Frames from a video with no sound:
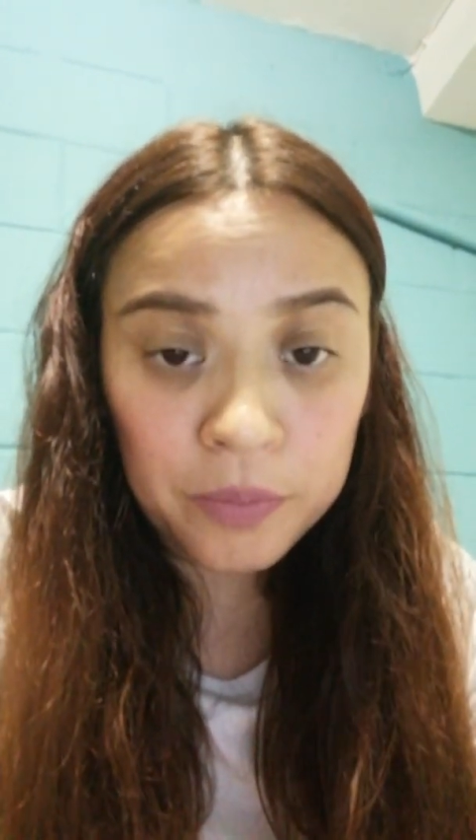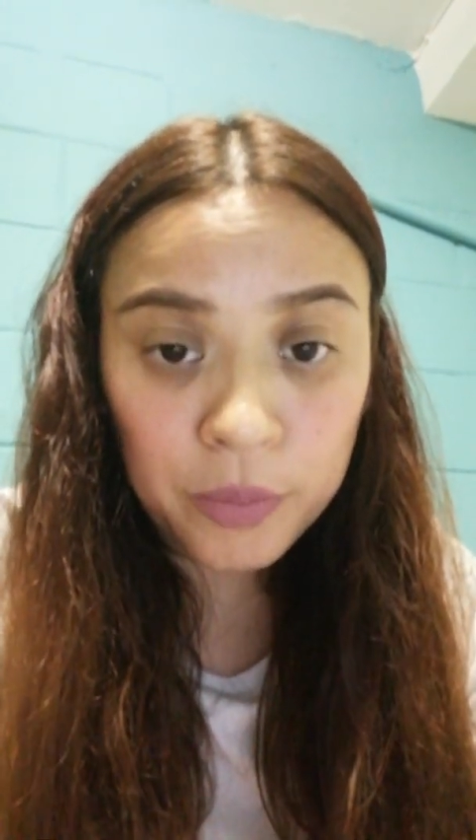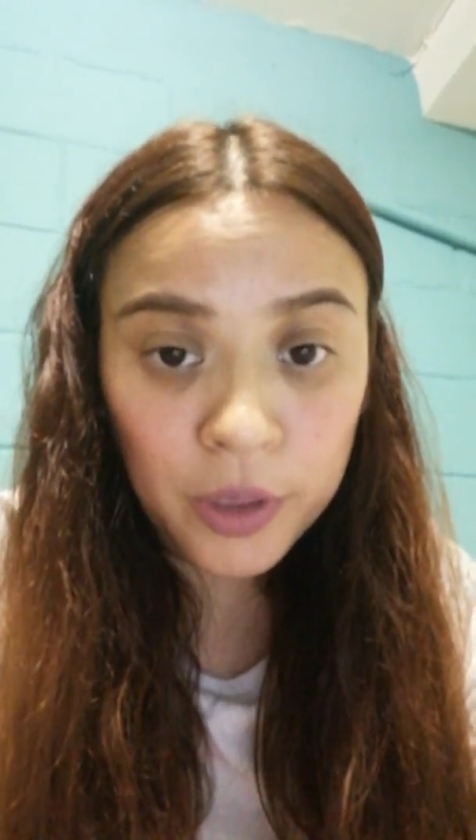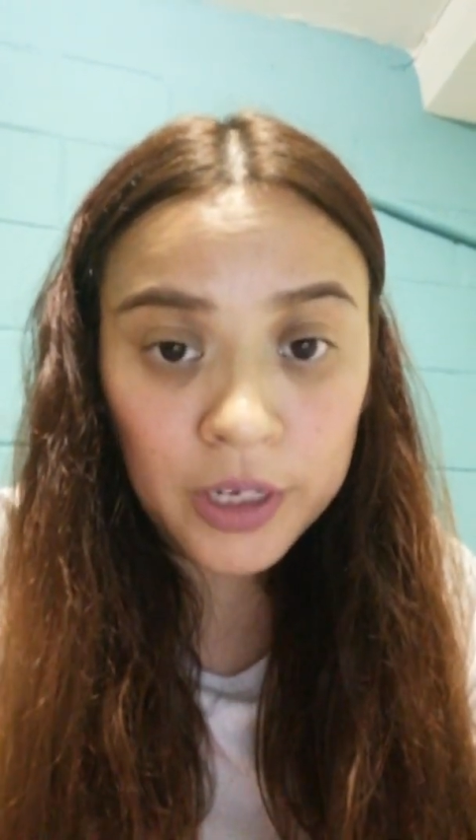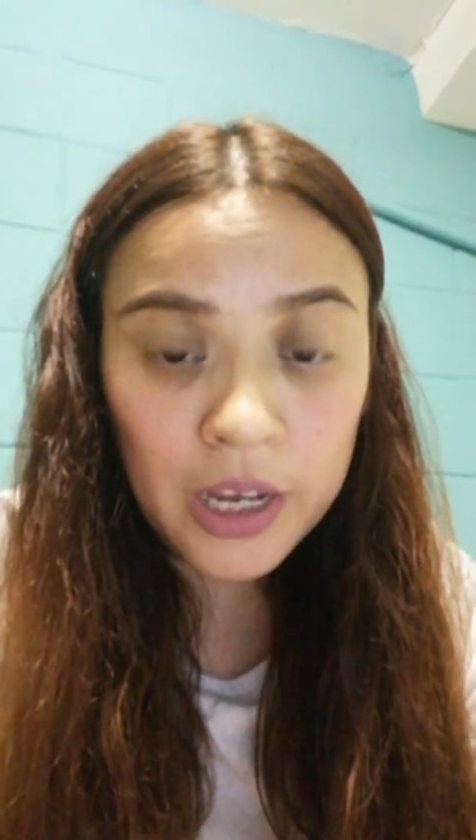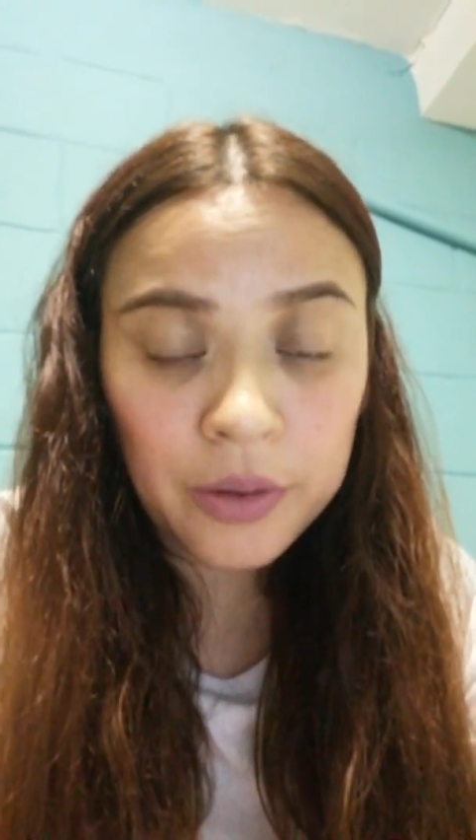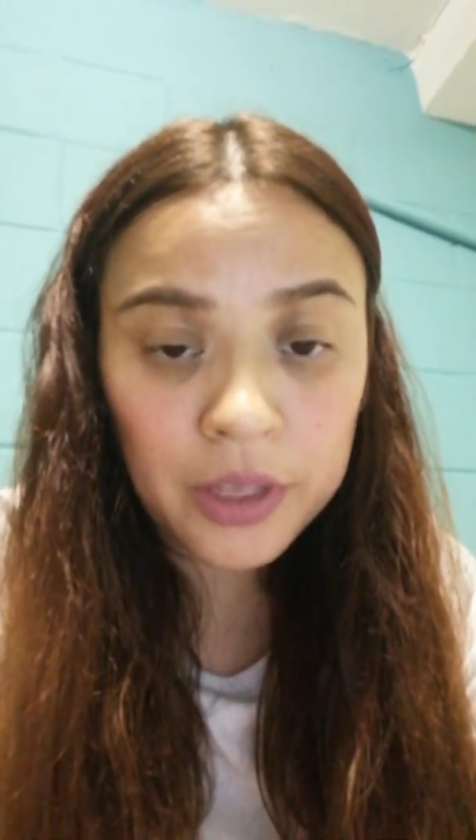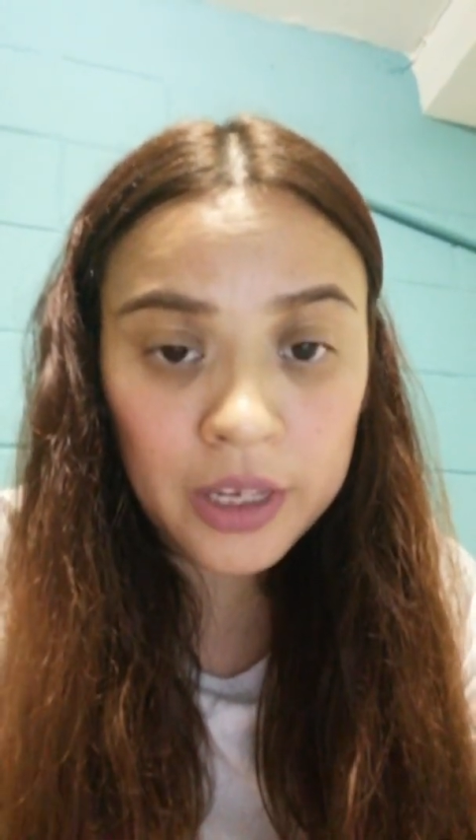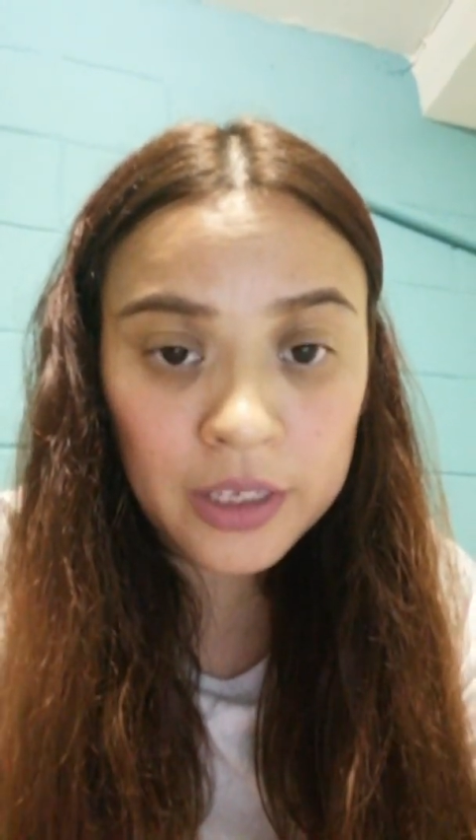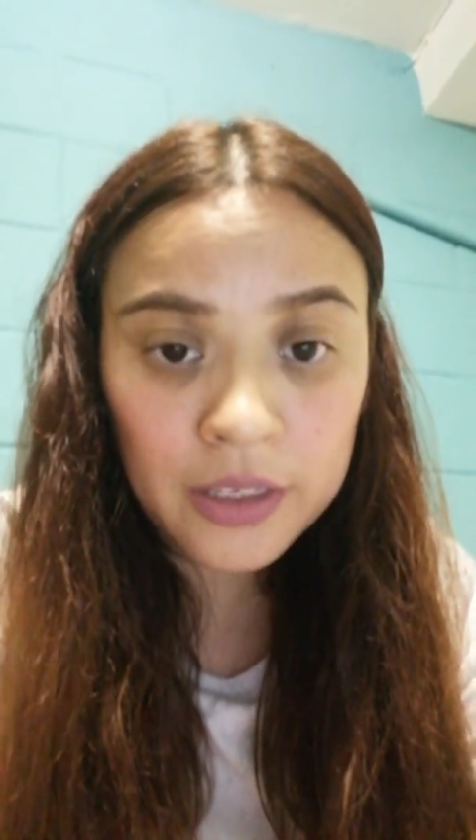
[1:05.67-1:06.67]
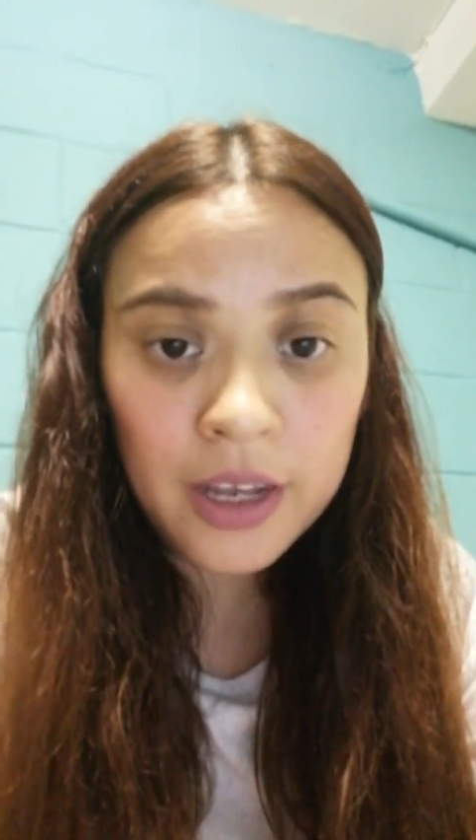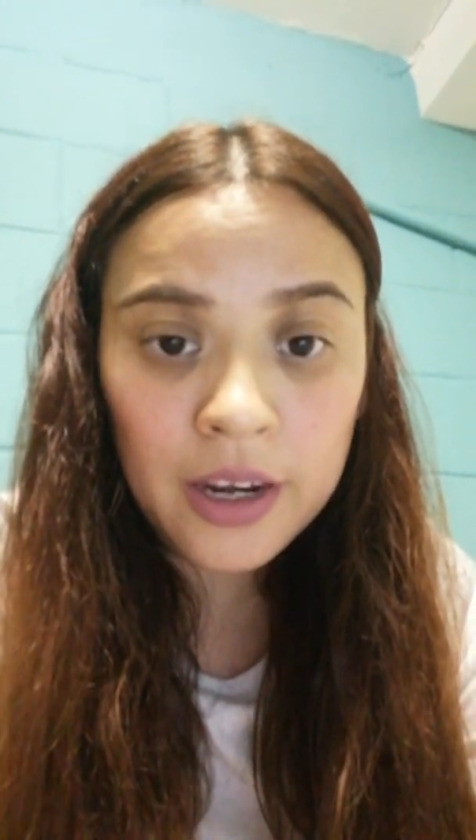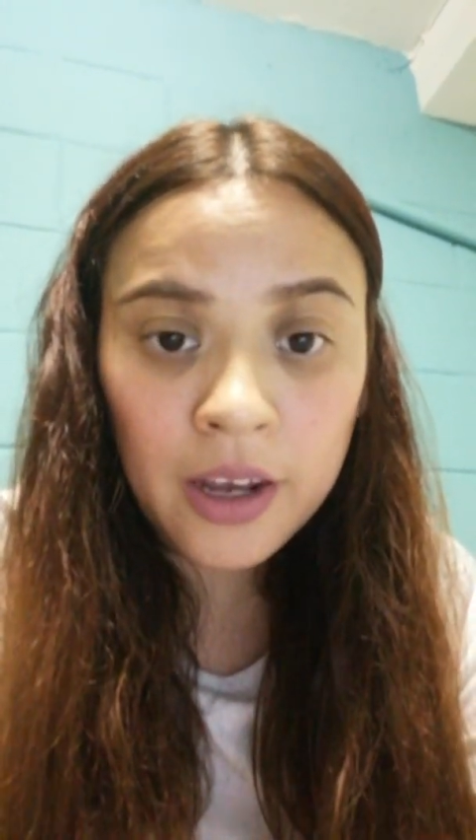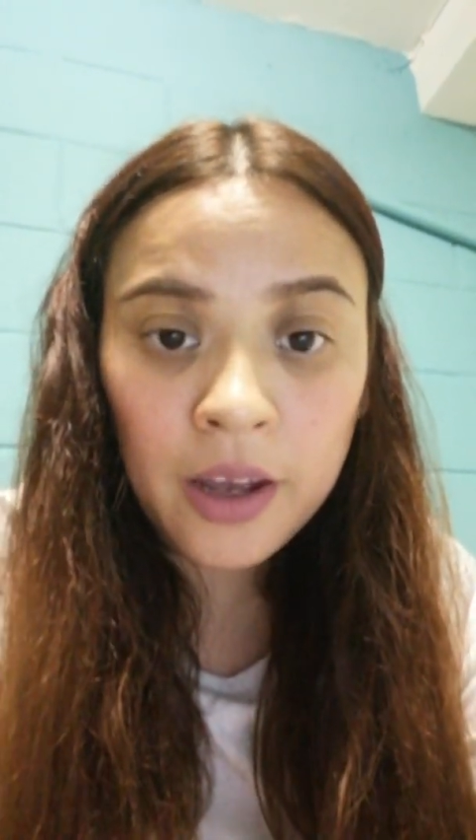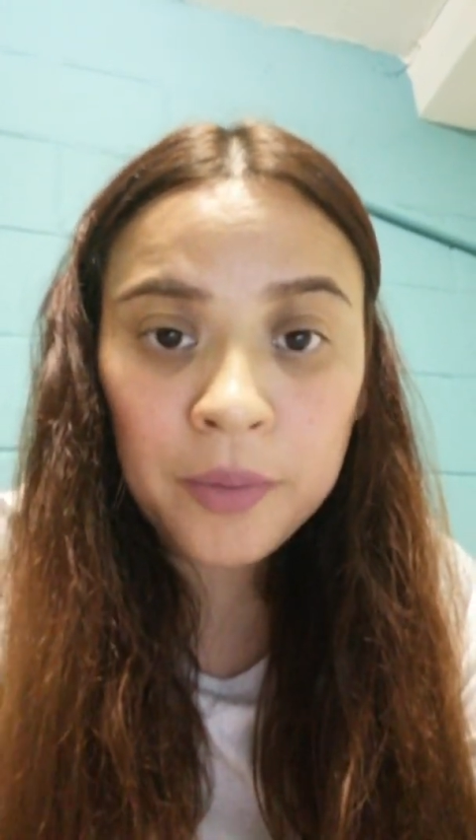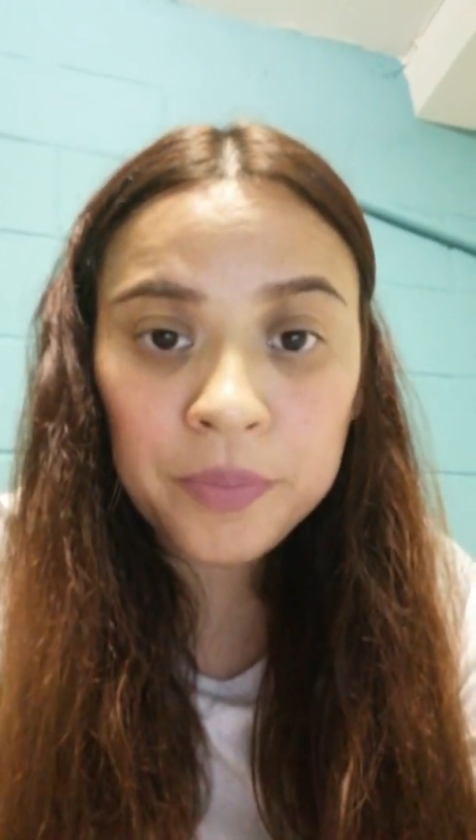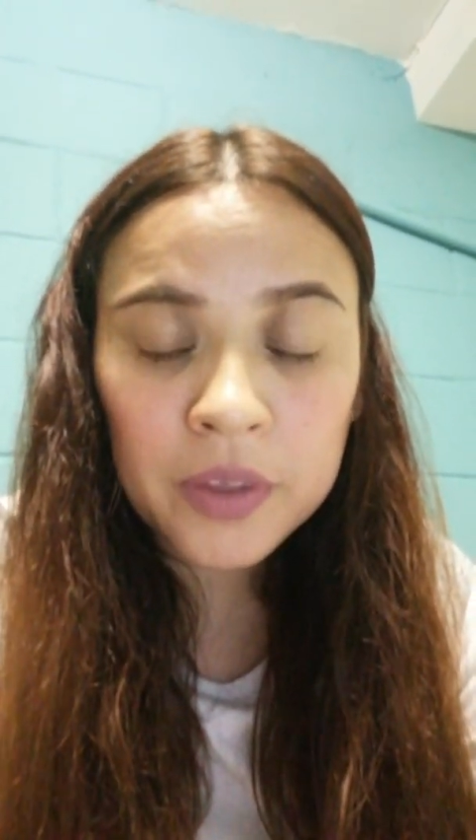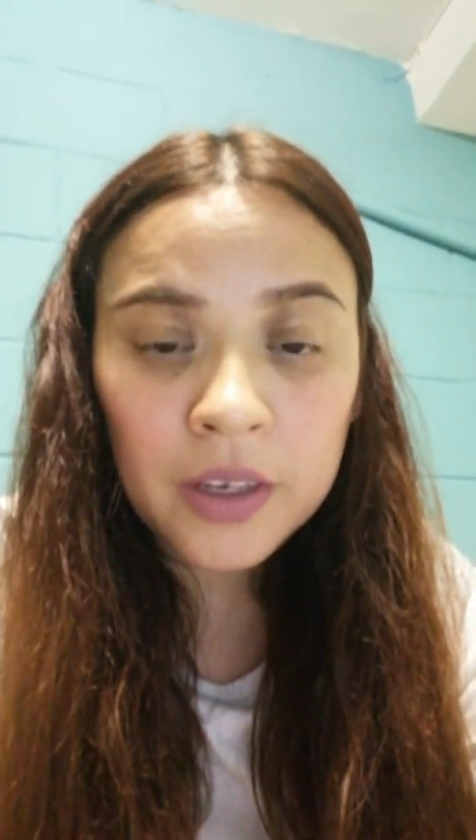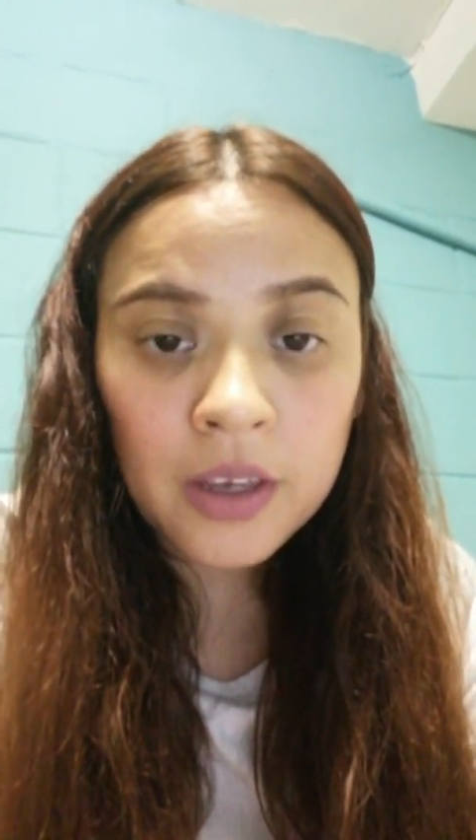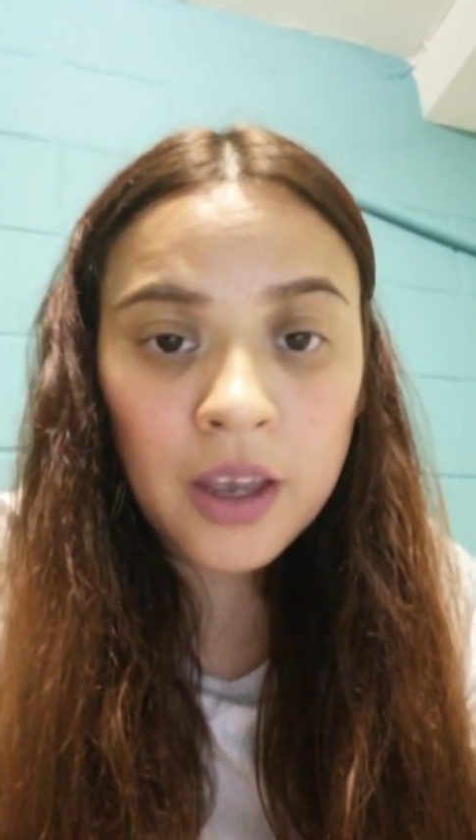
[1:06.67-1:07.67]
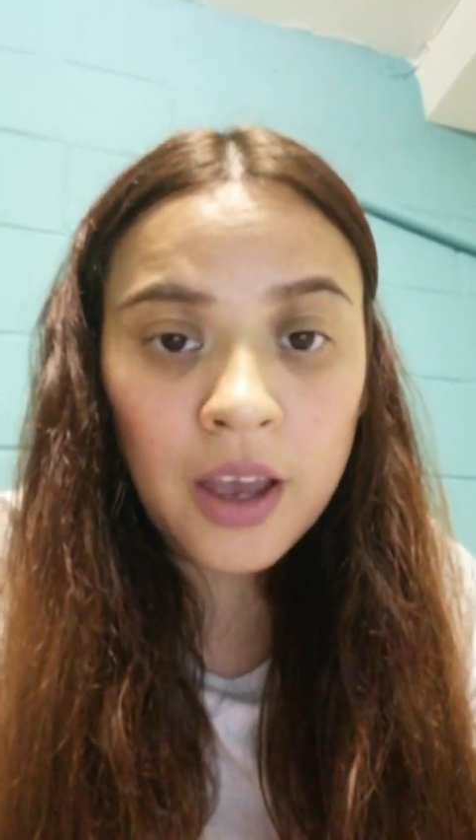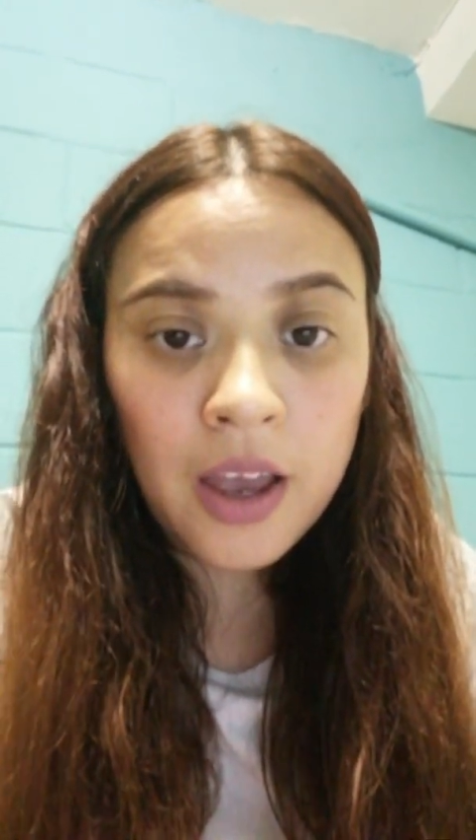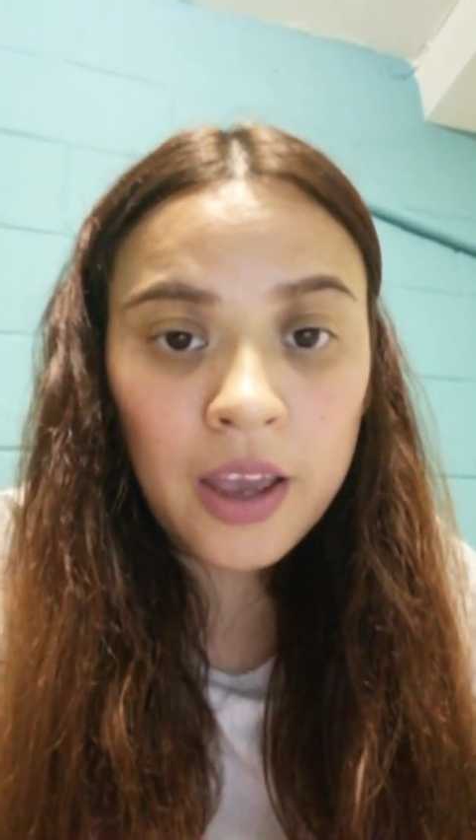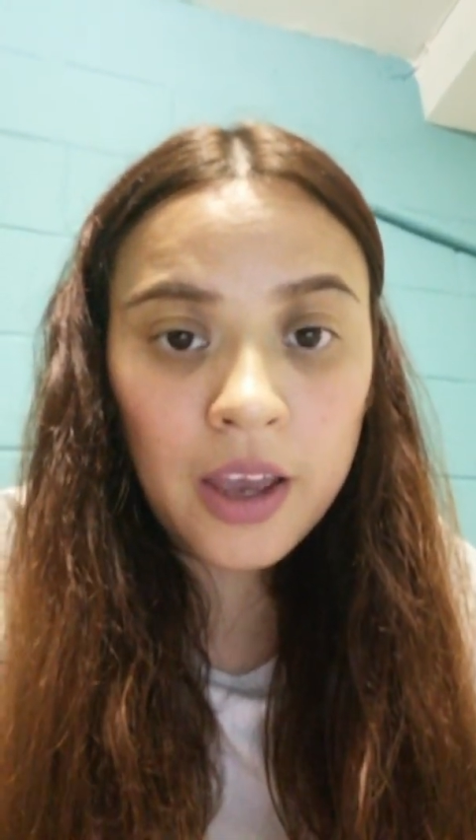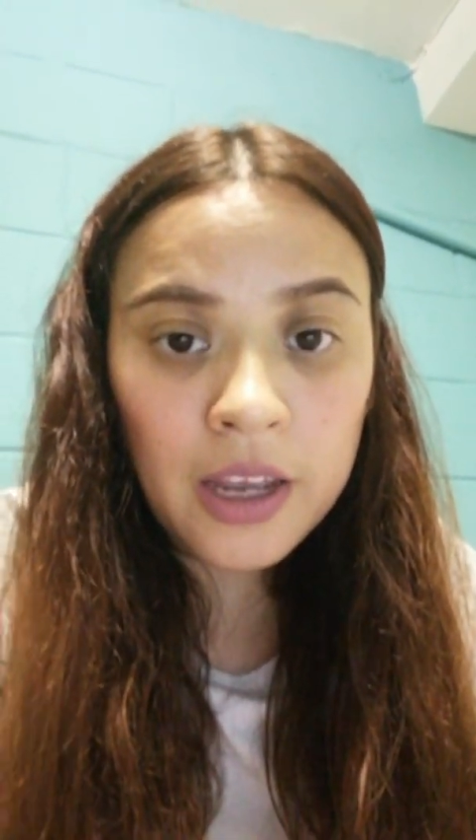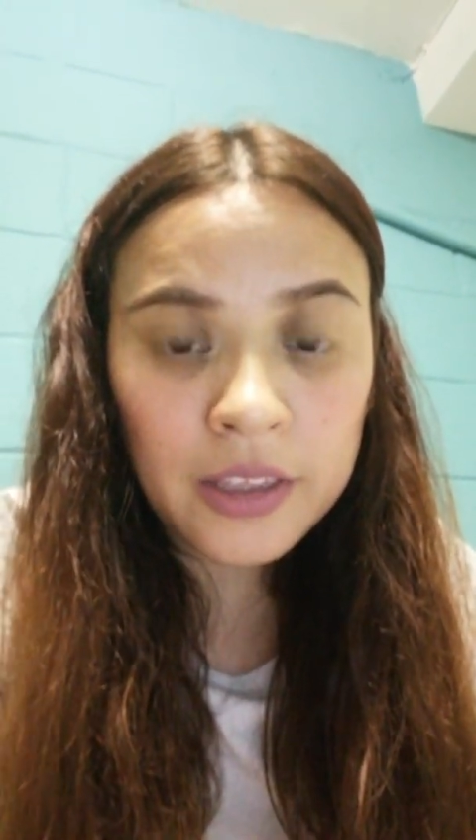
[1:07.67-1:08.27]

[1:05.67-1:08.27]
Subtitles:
point out is that I